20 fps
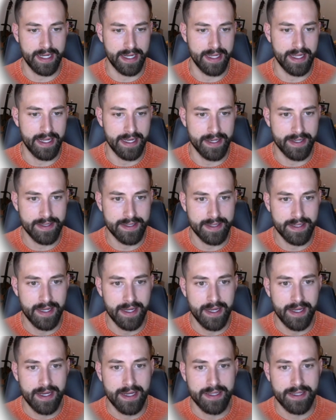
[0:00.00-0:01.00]
ideas.
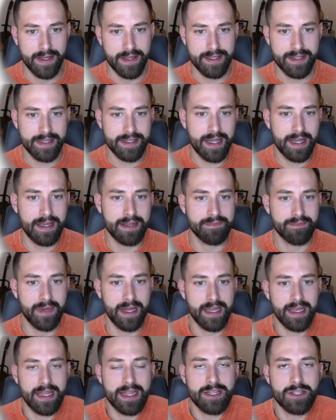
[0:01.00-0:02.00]
So this is a, a
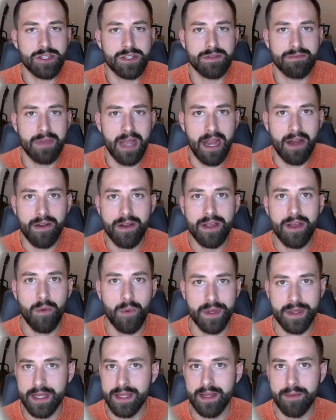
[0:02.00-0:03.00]
niche area
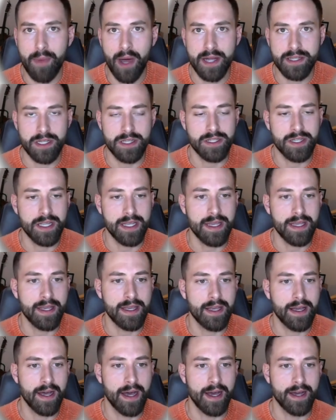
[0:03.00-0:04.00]
within the matcha
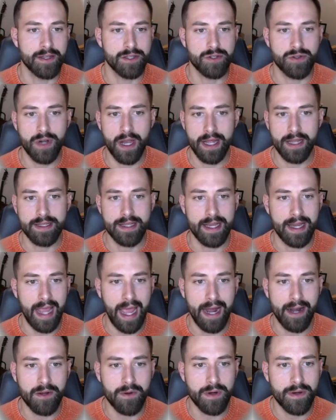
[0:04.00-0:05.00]
tea uh, trend and
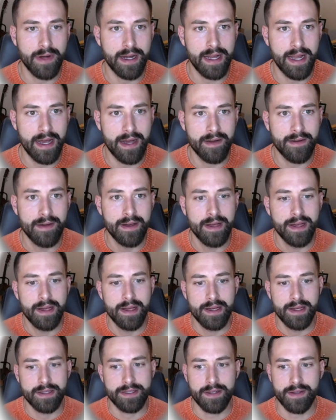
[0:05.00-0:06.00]
category right now.
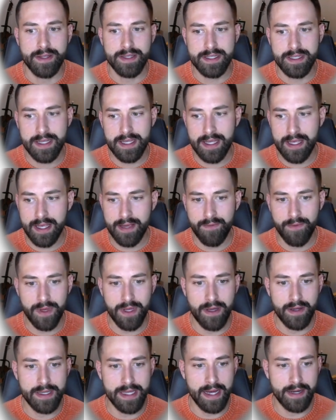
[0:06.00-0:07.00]
So let's see if we
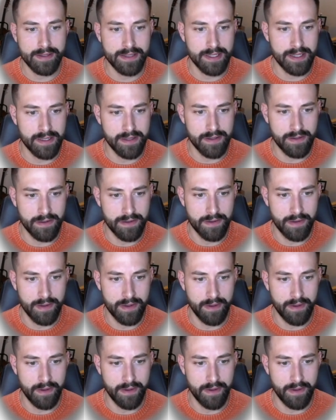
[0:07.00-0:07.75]
go down to